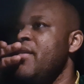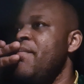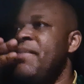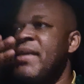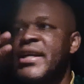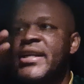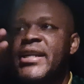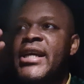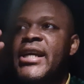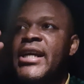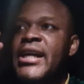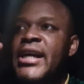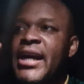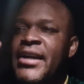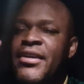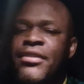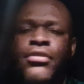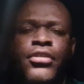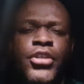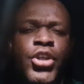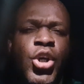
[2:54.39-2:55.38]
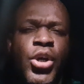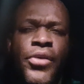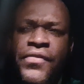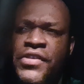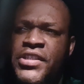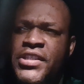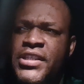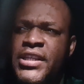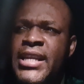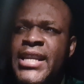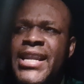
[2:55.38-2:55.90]
But uh, I don't know if
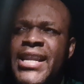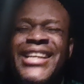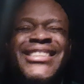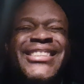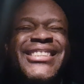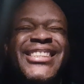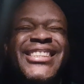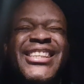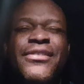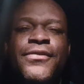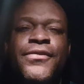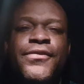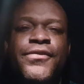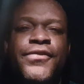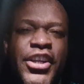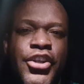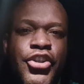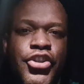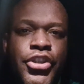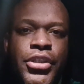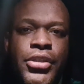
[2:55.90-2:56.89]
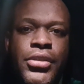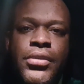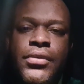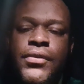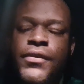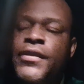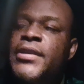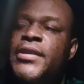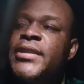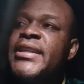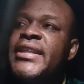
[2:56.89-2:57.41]
it's a lesser version,
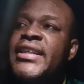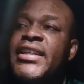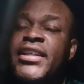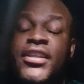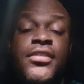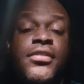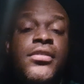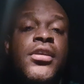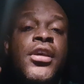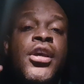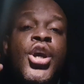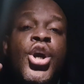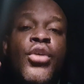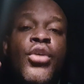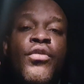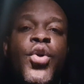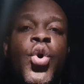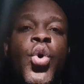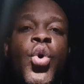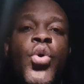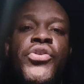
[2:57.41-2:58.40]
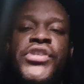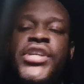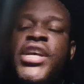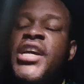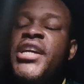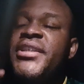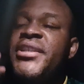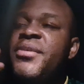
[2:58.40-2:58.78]
you dig, cause of course,